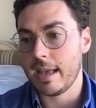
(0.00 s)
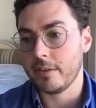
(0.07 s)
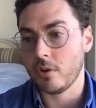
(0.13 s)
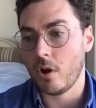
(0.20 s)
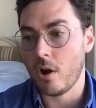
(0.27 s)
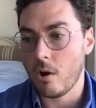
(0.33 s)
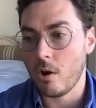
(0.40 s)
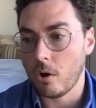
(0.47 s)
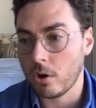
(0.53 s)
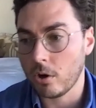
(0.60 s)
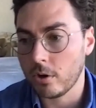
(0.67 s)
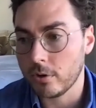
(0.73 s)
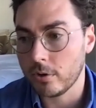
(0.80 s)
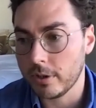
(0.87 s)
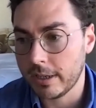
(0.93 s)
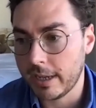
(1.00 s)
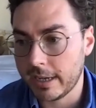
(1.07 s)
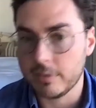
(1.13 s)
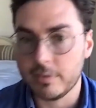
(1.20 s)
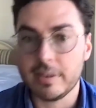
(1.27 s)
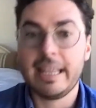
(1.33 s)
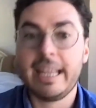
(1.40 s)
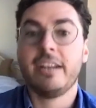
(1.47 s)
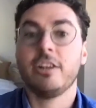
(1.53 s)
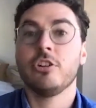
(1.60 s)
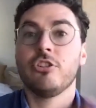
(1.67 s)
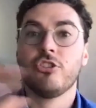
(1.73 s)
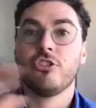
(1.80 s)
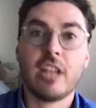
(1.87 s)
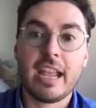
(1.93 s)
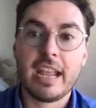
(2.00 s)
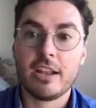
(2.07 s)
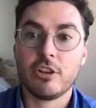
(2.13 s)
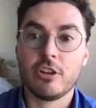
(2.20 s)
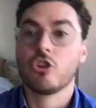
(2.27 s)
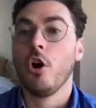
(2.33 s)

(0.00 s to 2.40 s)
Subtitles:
as our kind of later stage